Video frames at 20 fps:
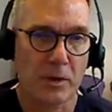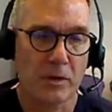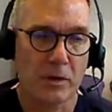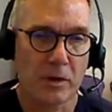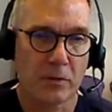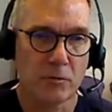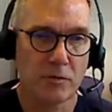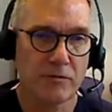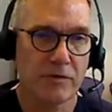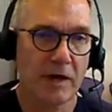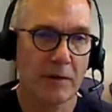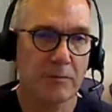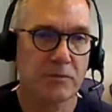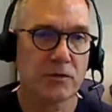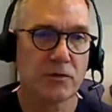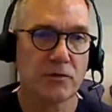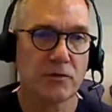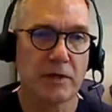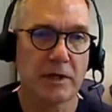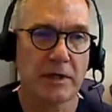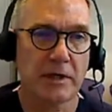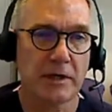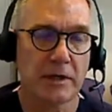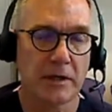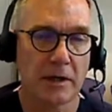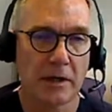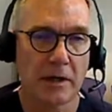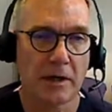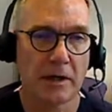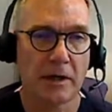uh, moving up to
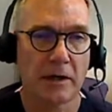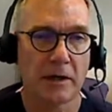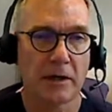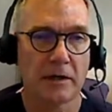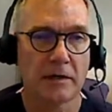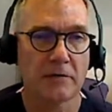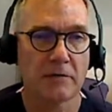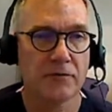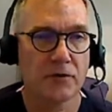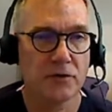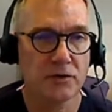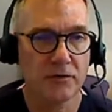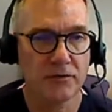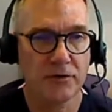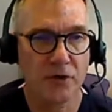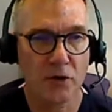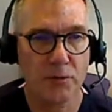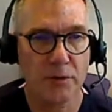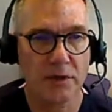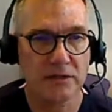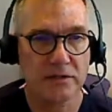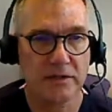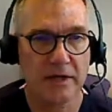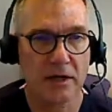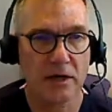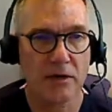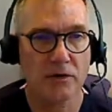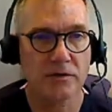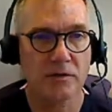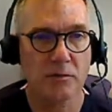the uh, infusion therapies,
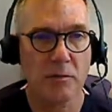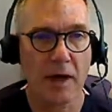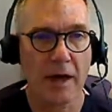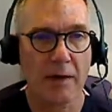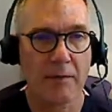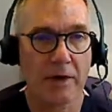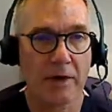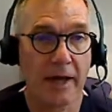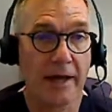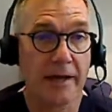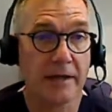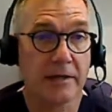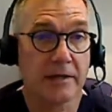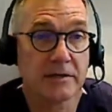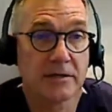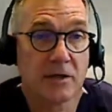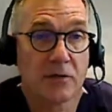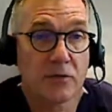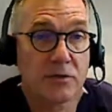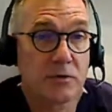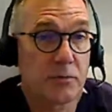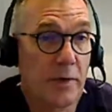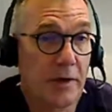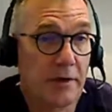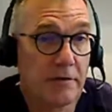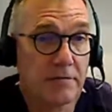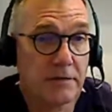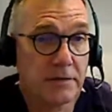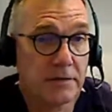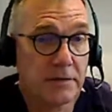natalizumab, again, it's a
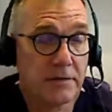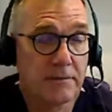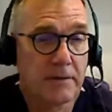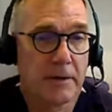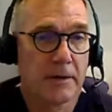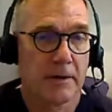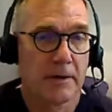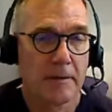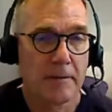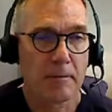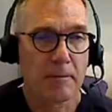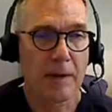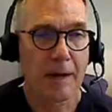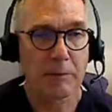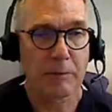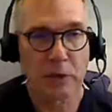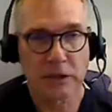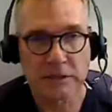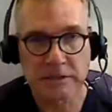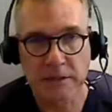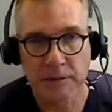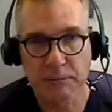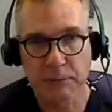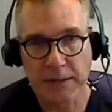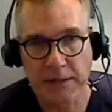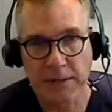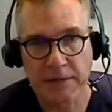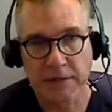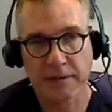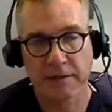risk-benefit my personal
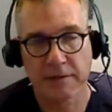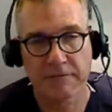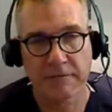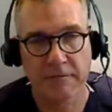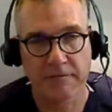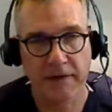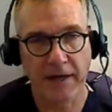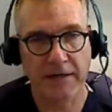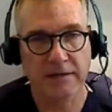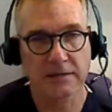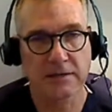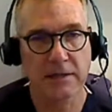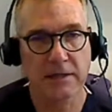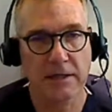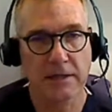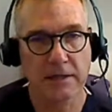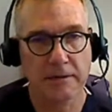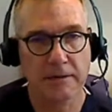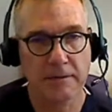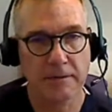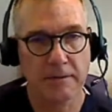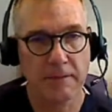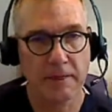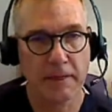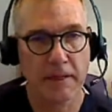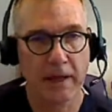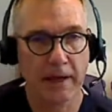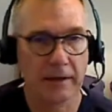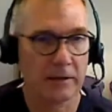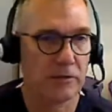opinion, if the vaccine,
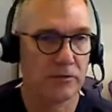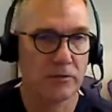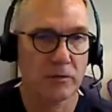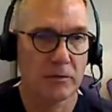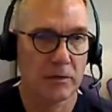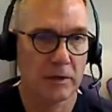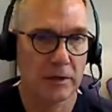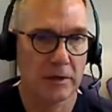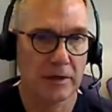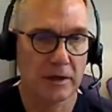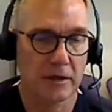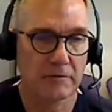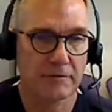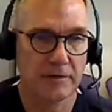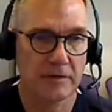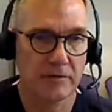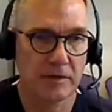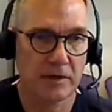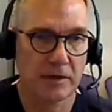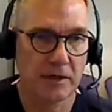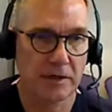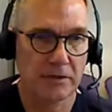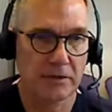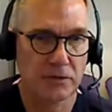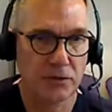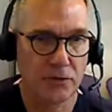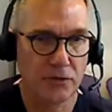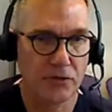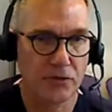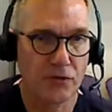like the yellow fever,
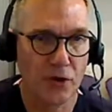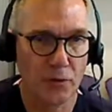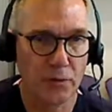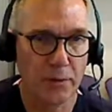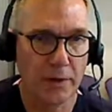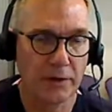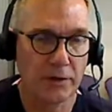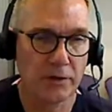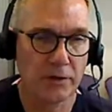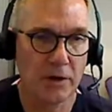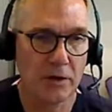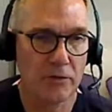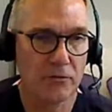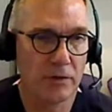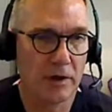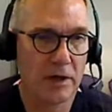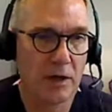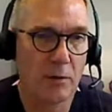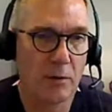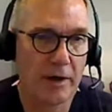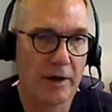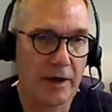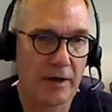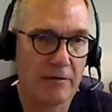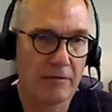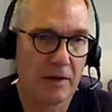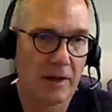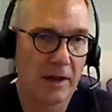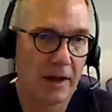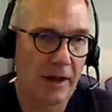is neurotropic, you don't really want to
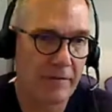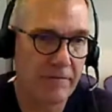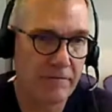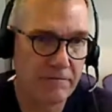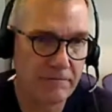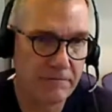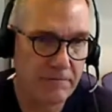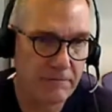have a live